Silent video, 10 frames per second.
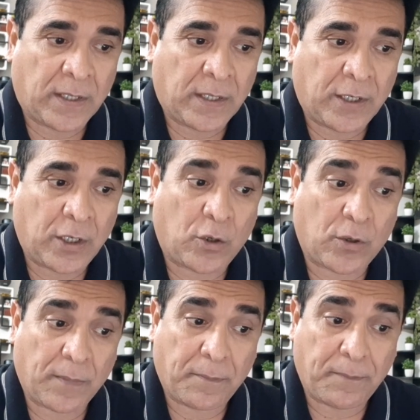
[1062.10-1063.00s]

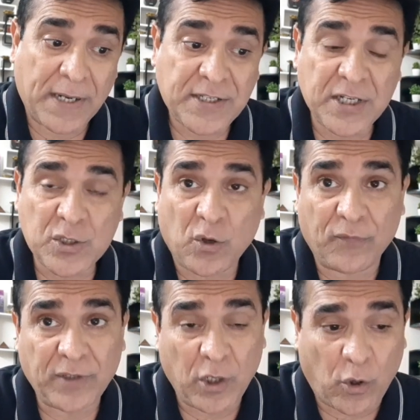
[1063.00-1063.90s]
Now, presence
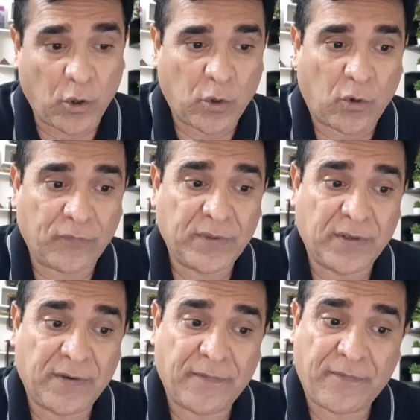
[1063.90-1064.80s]
of the Lord of
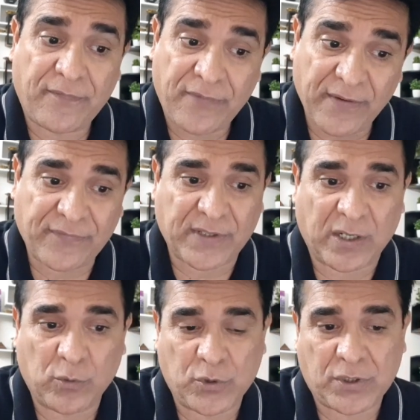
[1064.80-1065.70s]
the 5th
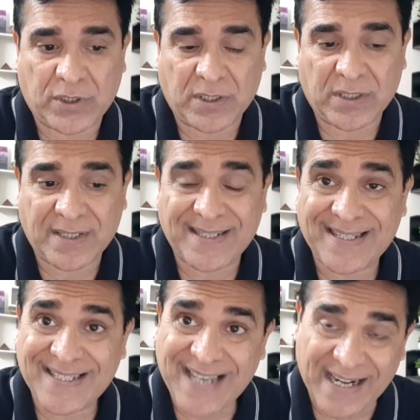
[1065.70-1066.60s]
house,
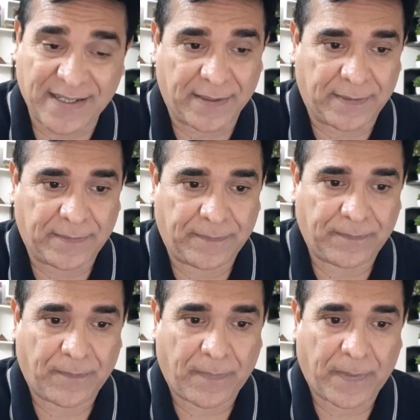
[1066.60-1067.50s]
Saturn,
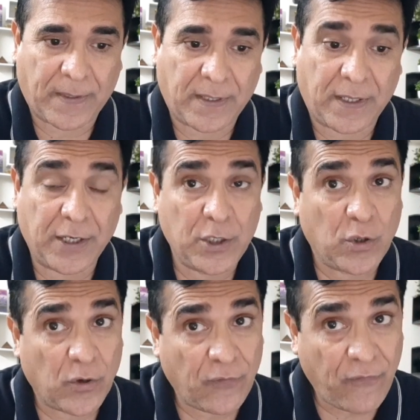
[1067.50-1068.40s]
in
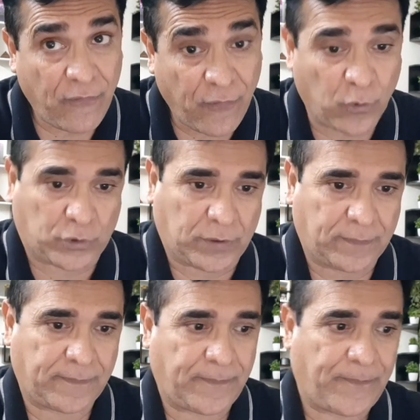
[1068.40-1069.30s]
your 4th
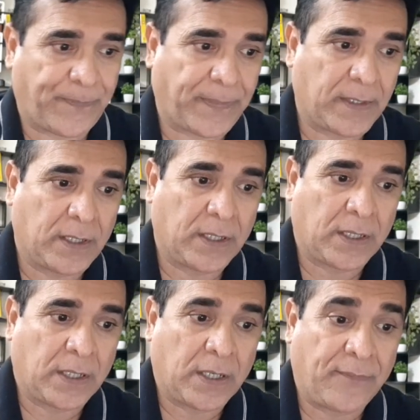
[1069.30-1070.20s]

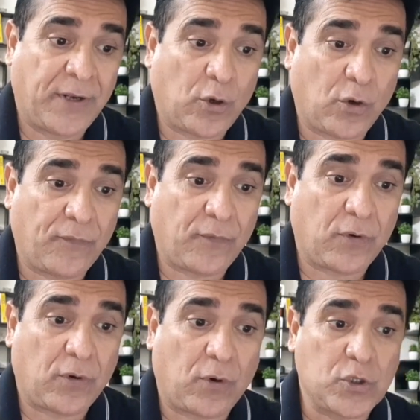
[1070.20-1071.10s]
will
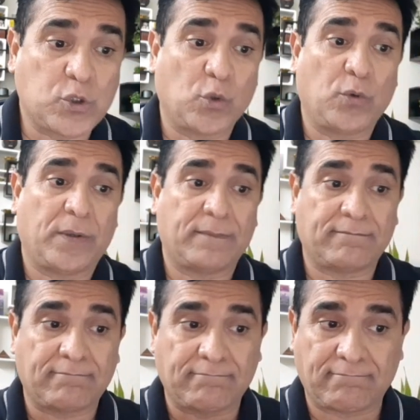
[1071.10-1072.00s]
also
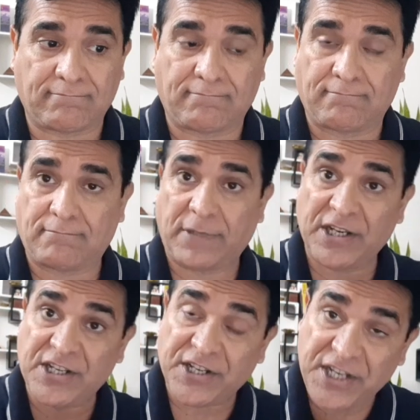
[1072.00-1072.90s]

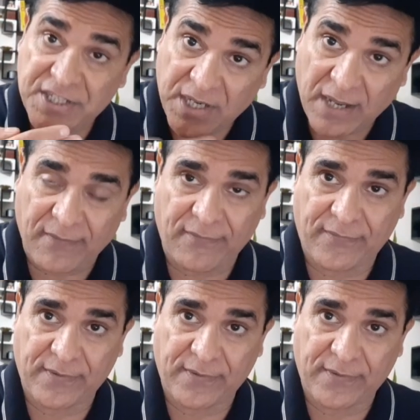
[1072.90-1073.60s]
increase love